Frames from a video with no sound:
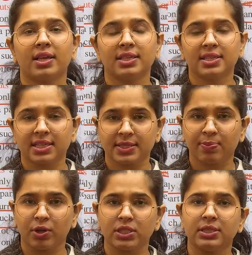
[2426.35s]
is
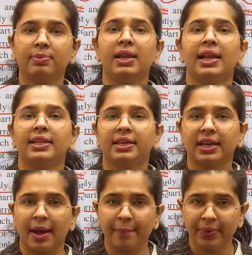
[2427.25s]
responsible at the
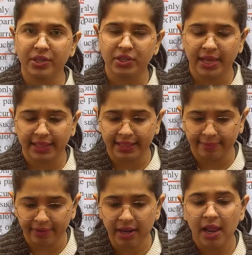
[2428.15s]
Gram Panchayat
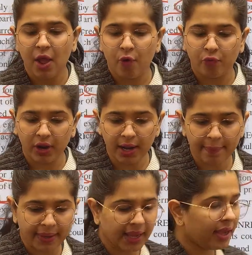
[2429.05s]
level
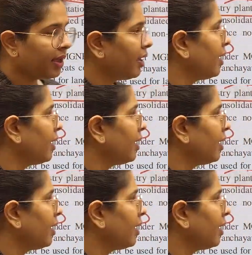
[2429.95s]
will be